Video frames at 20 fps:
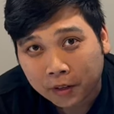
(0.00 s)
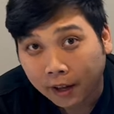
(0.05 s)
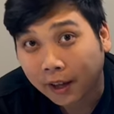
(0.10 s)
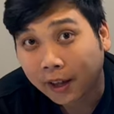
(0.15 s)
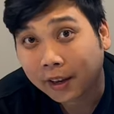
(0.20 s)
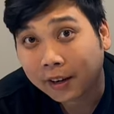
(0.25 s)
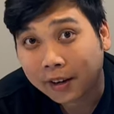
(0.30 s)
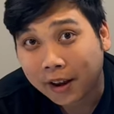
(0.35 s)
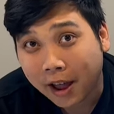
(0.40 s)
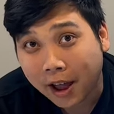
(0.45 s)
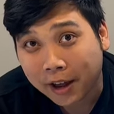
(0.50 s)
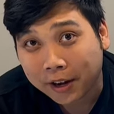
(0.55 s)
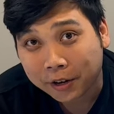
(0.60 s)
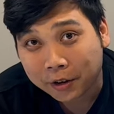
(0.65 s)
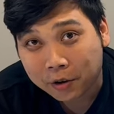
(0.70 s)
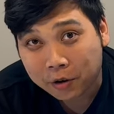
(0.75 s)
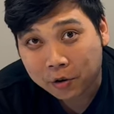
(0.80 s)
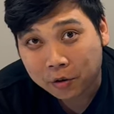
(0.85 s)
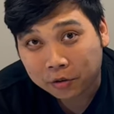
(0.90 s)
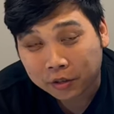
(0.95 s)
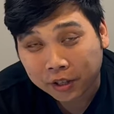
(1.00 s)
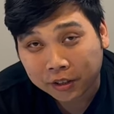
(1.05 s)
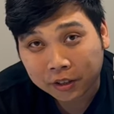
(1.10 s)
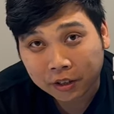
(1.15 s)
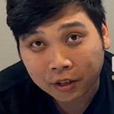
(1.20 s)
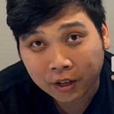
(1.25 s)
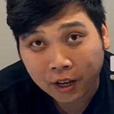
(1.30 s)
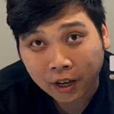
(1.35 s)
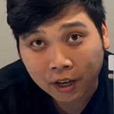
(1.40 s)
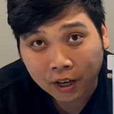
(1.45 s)
And I know that
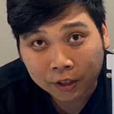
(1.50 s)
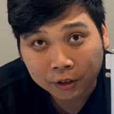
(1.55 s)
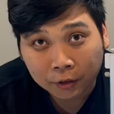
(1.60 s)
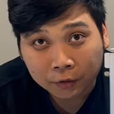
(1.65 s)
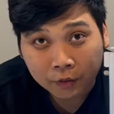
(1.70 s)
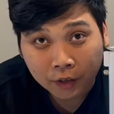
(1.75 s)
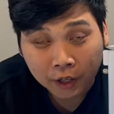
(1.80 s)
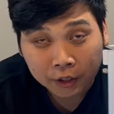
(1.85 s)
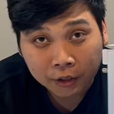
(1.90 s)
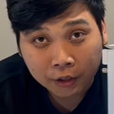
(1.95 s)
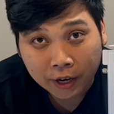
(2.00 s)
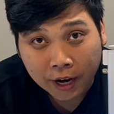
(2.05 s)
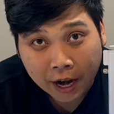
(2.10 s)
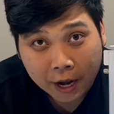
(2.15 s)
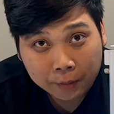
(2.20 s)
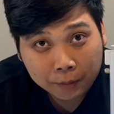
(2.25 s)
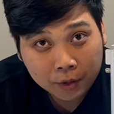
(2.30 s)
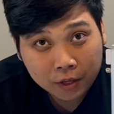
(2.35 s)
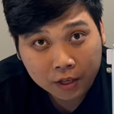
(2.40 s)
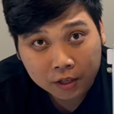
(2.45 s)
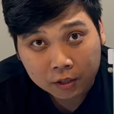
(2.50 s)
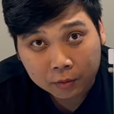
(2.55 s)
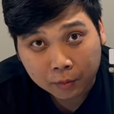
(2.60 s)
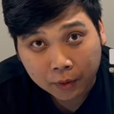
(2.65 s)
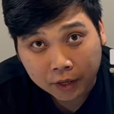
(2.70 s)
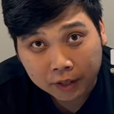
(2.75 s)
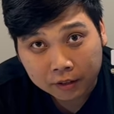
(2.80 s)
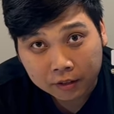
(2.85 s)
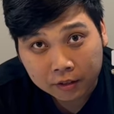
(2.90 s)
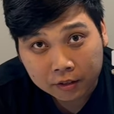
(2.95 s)
there are a lot of other IPS
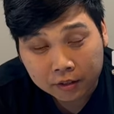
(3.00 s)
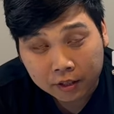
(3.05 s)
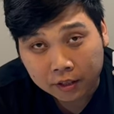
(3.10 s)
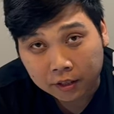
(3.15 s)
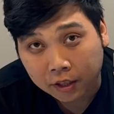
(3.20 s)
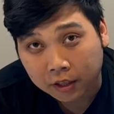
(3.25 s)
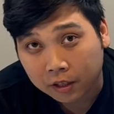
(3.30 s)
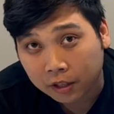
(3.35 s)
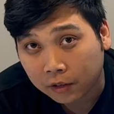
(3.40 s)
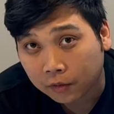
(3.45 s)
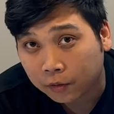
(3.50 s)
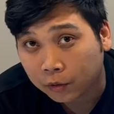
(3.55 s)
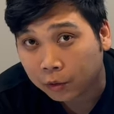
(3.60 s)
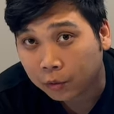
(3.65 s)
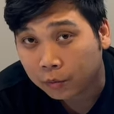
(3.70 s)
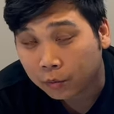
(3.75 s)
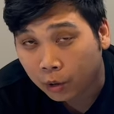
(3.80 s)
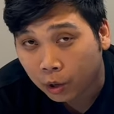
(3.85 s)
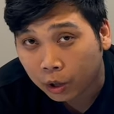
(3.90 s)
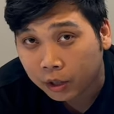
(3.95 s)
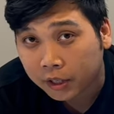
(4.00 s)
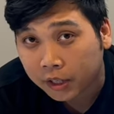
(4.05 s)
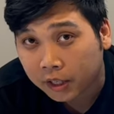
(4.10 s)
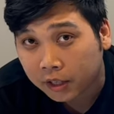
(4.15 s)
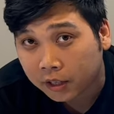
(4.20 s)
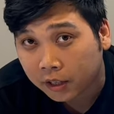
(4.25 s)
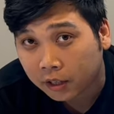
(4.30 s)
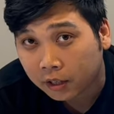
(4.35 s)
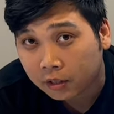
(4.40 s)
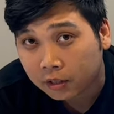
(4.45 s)
panels that can give you more
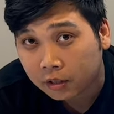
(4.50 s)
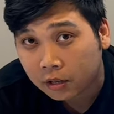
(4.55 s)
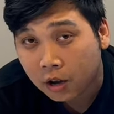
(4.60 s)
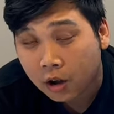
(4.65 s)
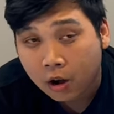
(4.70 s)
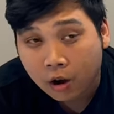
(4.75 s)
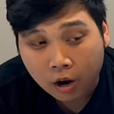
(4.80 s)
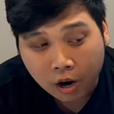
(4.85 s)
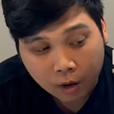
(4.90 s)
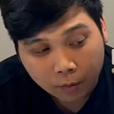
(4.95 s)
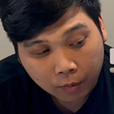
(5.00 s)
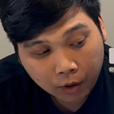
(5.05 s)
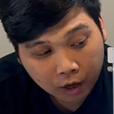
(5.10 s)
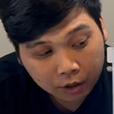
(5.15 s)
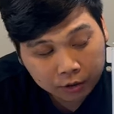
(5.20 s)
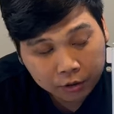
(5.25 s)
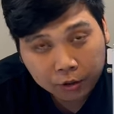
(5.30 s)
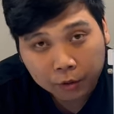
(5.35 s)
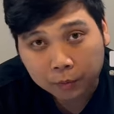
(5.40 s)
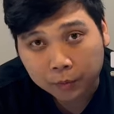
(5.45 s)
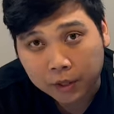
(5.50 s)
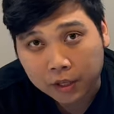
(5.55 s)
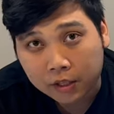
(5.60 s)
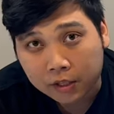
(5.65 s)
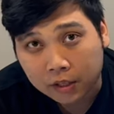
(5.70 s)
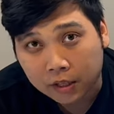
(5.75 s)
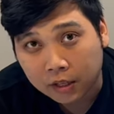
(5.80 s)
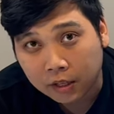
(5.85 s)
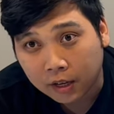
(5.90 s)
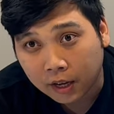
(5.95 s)
details about your
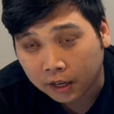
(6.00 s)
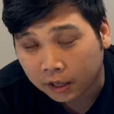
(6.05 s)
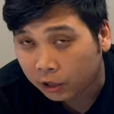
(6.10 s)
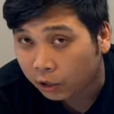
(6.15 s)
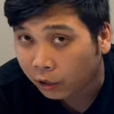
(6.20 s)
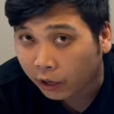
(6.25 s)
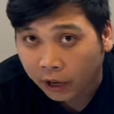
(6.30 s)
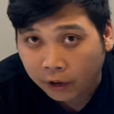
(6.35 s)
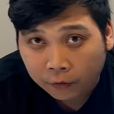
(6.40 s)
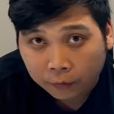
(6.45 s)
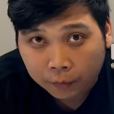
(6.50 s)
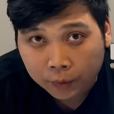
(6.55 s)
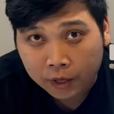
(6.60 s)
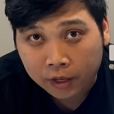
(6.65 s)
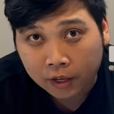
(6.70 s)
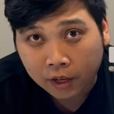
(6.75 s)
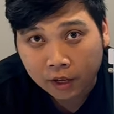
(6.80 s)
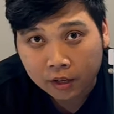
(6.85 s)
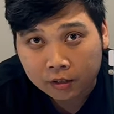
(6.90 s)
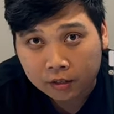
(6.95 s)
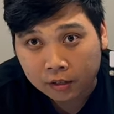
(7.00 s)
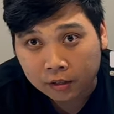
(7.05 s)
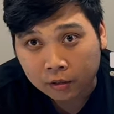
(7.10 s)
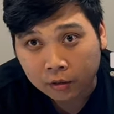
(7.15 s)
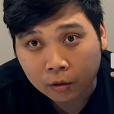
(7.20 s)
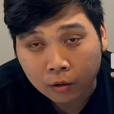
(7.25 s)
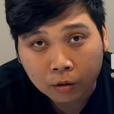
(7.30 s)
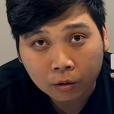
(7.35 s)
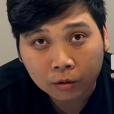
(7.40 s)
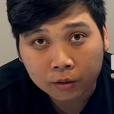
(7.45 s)
PC like your FPS and
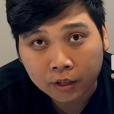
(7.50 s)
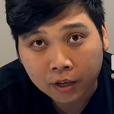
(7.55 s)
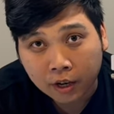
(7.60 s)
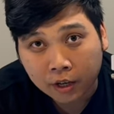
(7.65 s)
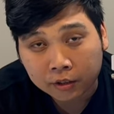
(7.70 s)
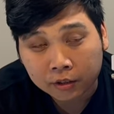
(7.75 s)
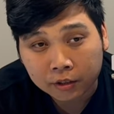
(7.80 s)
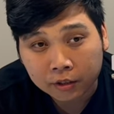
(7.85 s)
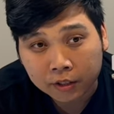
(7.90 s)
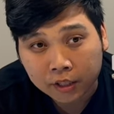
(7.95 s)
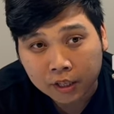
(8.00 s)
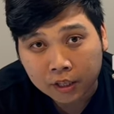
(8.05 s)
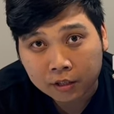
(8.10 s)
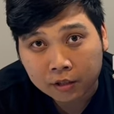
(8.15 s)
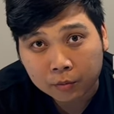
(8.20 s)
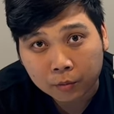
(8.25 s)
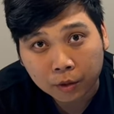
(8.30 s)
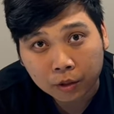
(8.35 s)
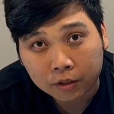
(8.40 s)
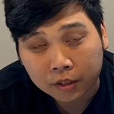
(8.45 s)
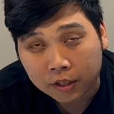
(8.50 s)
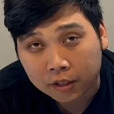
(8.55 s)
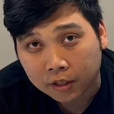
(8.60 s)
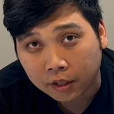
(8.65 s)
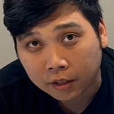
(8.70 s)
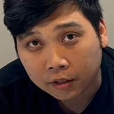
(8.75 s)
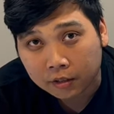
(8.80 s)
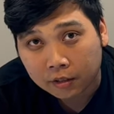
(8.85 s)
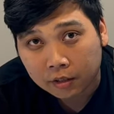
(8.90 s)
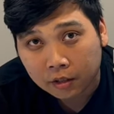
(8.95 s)
all the other de small
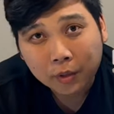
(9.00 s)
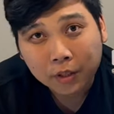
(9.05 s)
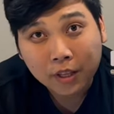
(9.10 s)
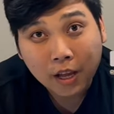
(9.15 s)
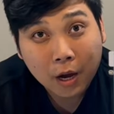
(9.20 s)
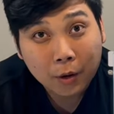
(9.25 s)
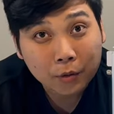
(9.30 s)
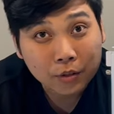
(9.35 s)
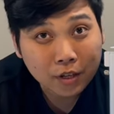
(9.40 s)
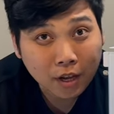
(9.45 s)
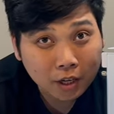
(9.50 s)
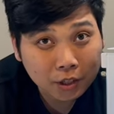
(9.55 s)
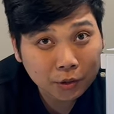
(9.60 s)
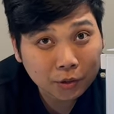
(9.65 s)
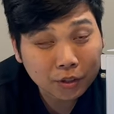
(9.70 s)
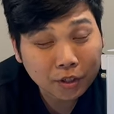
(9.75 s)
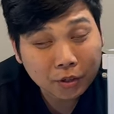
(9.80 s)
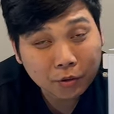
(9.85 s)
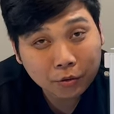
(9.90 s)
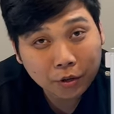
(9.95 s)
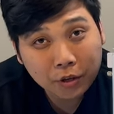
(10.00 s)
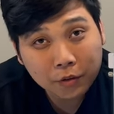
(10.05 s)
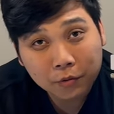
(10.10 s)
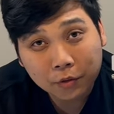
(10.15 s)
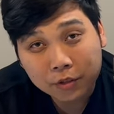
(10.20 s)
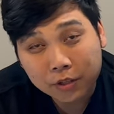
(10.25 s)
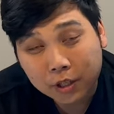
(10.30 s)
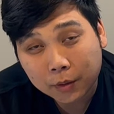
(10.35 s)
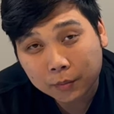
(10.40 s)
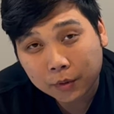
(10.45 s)
details, but I was actually looking
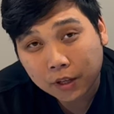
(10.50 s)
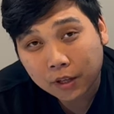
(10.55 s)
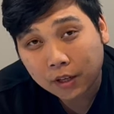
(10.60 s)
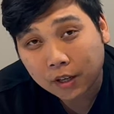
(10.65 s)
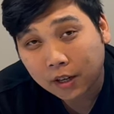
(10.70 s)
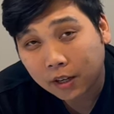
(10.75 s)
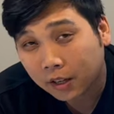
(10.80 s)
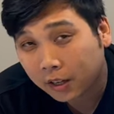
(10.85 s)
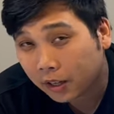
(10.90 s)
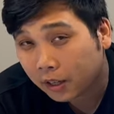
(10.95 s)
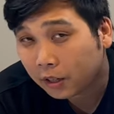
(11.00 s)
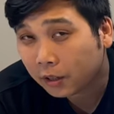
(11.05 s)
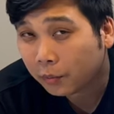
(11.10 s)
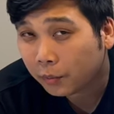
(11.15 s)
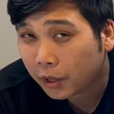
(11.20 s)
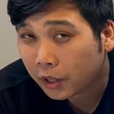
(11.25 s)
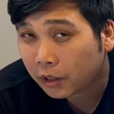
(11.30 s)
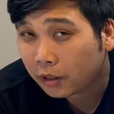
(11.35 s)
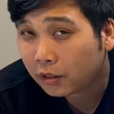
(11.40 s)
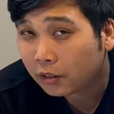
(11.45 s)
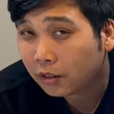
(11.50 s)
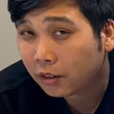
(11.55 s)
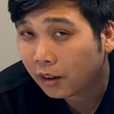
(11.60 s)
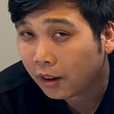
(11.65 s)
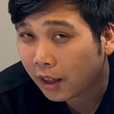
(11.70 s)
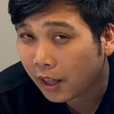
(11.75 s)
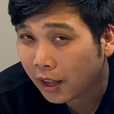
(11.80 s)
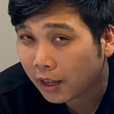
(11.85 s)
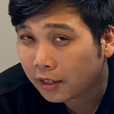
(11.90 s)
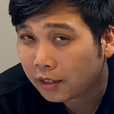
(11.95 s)
for something a little bit
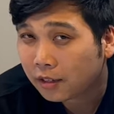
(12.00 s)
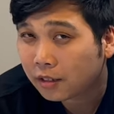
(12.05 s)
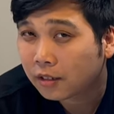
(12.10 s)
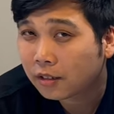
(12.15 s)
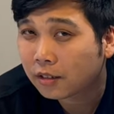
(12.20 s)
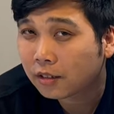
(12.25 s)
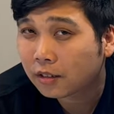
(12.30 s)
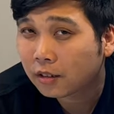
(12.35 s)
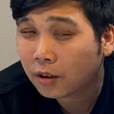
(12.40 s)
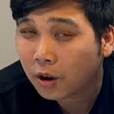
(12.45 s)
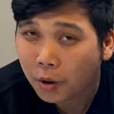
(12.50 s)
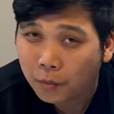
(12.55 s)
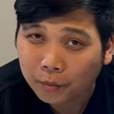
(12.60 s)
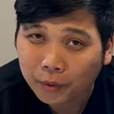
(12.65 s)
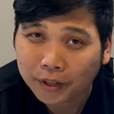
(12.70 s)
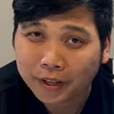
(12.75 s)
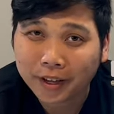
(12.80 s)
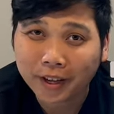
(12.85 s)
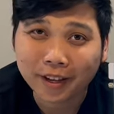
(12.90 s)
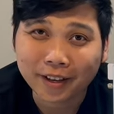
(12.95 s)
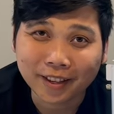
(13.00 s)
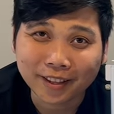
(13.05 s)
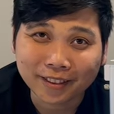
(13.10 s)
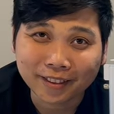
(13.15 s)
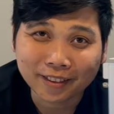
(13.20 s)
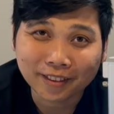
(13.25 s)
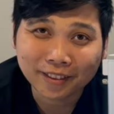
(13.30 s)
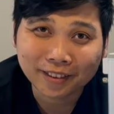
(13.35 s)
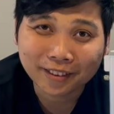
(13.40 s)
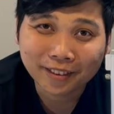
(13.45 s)
less complicated.
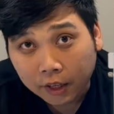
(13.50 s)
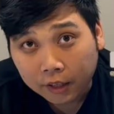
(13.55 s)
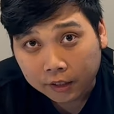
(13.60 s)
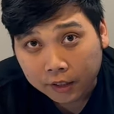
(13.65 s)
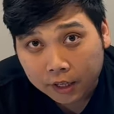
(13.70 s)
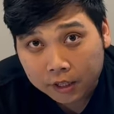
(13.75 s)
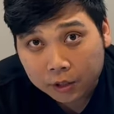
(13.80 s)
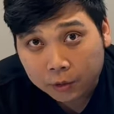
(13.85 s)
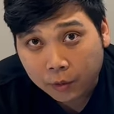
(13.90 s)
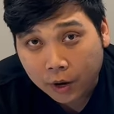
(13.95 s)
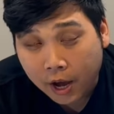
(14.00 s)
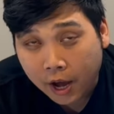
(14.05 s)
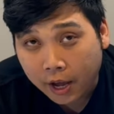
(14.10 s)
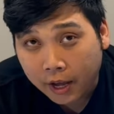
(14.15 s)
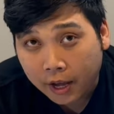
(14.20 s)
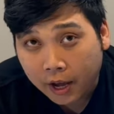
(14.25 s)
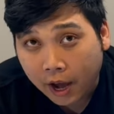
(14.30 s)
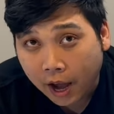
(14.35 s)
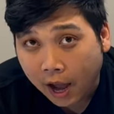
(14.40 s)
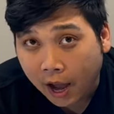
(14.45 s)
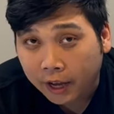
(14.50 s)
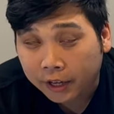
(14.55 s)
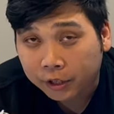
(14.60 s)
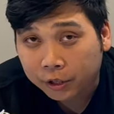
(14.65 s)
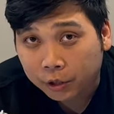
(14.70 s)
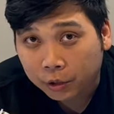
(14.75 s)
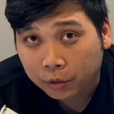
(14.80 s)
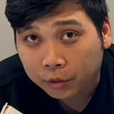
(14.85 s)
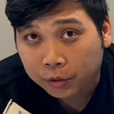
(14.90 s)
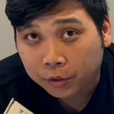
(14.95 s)
And that's why I
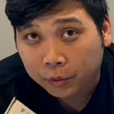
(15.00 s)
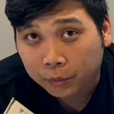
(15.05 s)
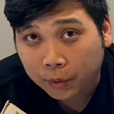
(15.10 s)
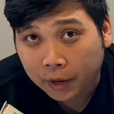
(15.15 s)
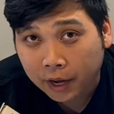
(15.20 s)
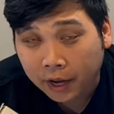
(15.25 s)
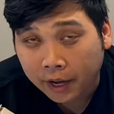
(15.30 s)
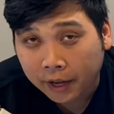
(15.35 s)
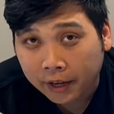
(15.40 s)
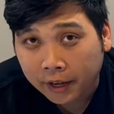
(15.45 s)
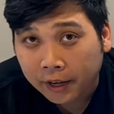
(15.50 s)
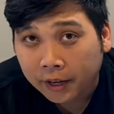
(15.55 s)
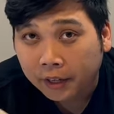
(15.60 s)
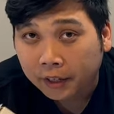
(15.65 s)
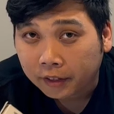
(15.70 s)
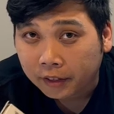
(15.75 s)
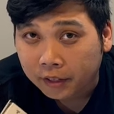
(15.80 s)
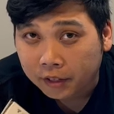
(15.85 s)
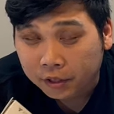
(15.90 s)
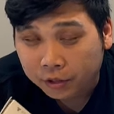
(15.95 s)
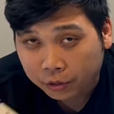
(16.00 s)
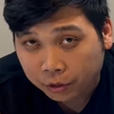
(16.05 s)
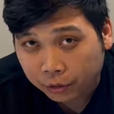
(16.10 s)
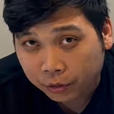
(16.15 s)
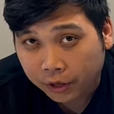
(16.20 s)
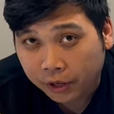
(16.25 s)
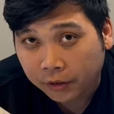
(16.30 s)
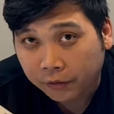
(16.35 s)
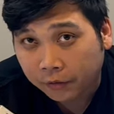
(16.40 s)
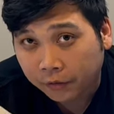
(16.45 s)
chose to buy this
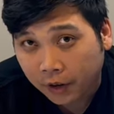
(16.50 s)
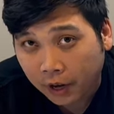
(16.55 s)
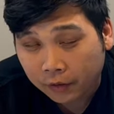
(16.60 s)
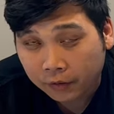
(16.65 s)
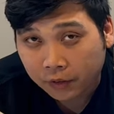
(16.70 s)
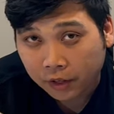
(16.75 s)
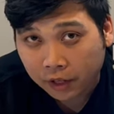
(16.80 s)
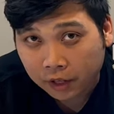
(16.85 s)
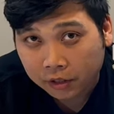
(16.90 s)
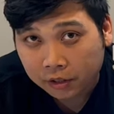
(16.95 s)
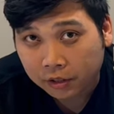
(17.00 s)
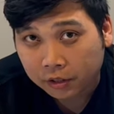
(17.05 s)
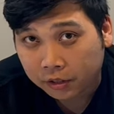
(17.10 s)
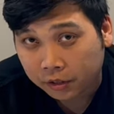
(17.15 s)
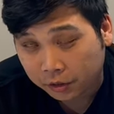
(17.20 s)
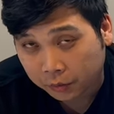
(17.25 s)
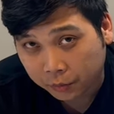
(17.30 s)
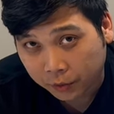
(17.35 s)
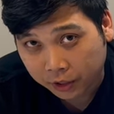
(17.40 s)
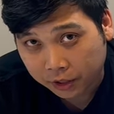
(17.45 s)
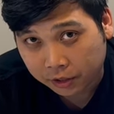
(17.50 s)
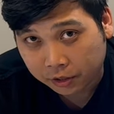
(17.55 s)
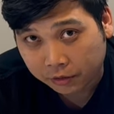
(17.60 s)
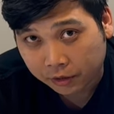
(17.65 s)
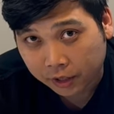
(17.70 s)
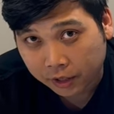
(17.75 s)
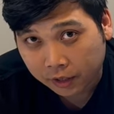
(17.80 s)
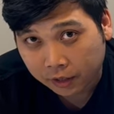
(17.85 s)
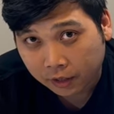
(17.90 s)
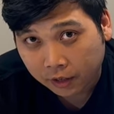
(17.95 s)
Turing 5-inch smart
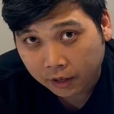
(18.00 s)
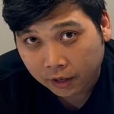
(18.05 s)
screen.